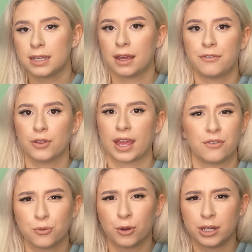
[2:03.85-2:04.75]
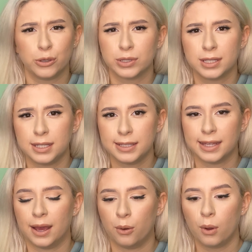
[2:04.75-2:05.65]
I feel like everyone uses these
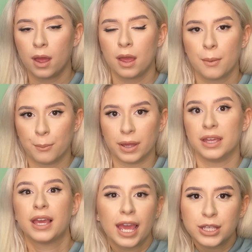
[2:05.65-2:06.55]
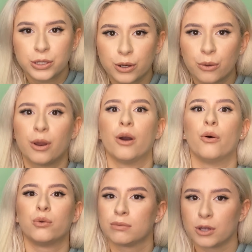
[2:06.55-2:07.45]
now, but in case you don't
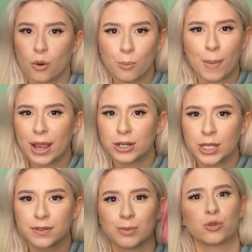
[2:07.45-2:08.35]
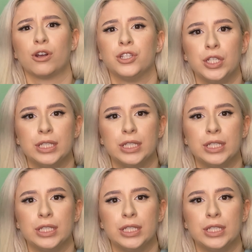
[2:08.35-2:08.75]
know, go buy yourself some scrunchies.